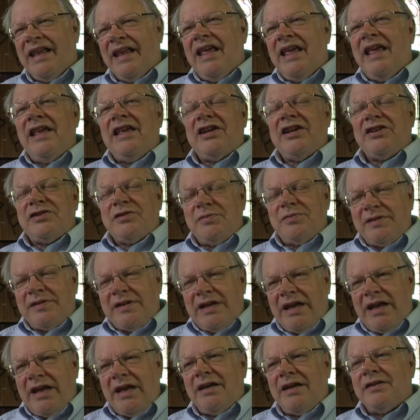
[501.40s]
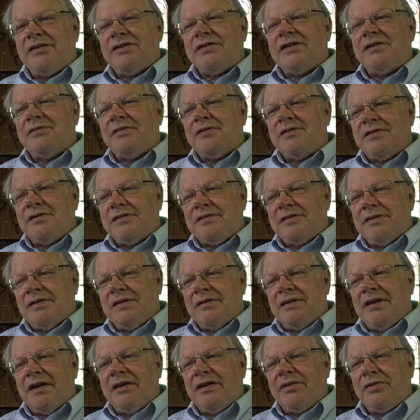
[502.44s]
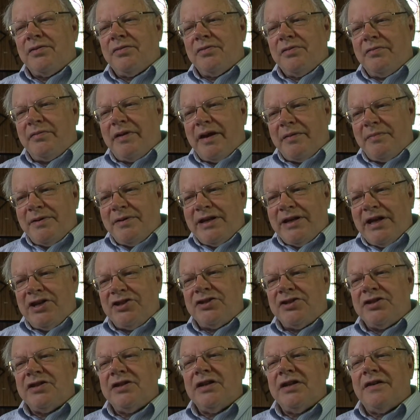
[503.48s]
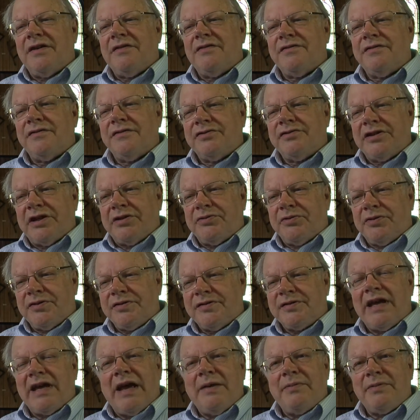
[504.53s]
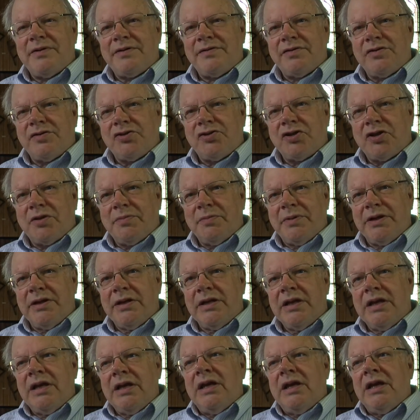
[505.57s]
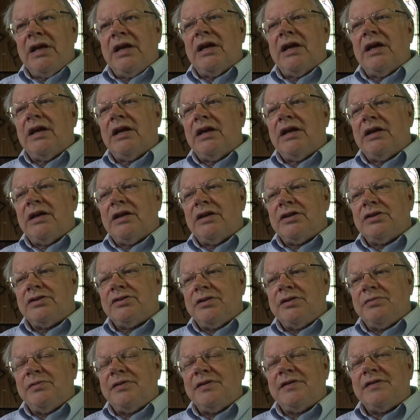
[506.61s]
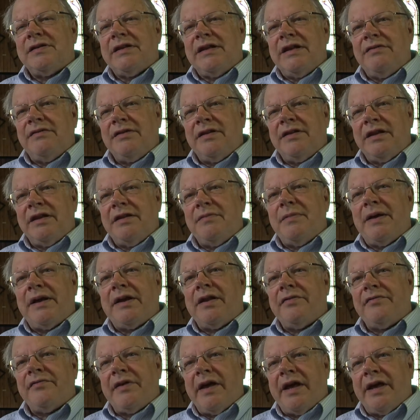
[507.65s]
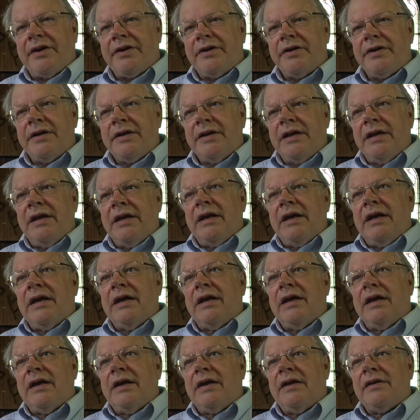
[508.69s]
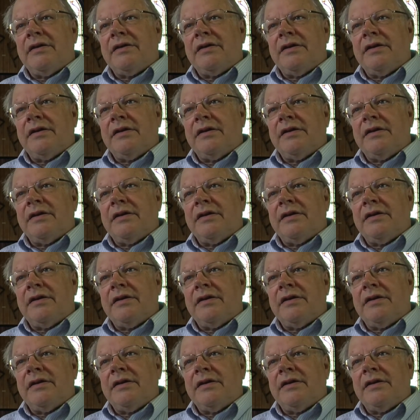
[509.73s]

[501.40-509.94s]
Yeah, she was through the recommendation of Generals Thomas and Sherman. She received the Medal of Honor. And